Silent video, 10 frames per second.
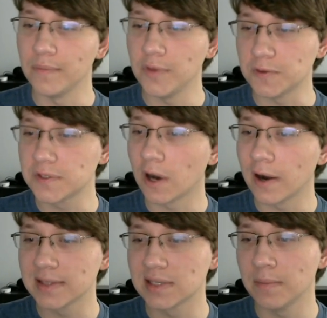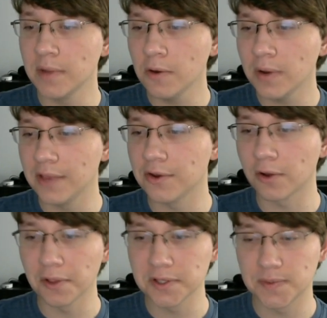You start at some node and your
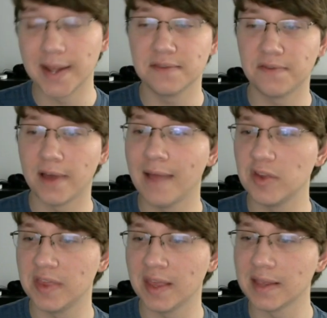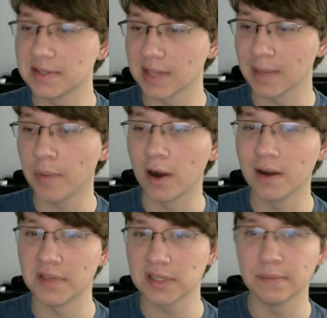goal is to identify everything that is
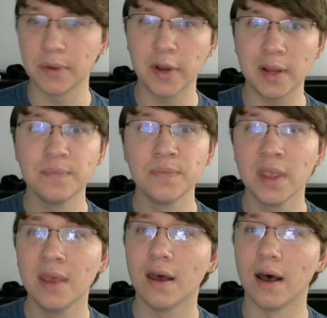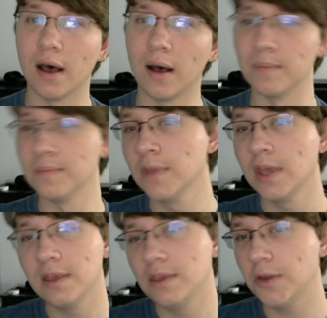part of this component.
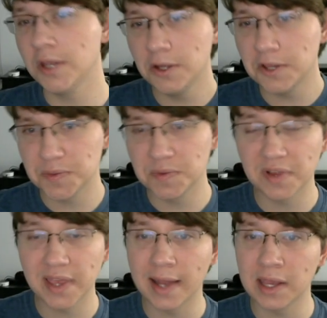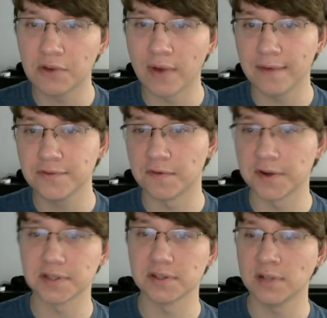You can do this with really any graph
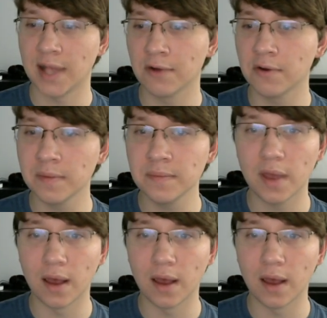traversal algorithm.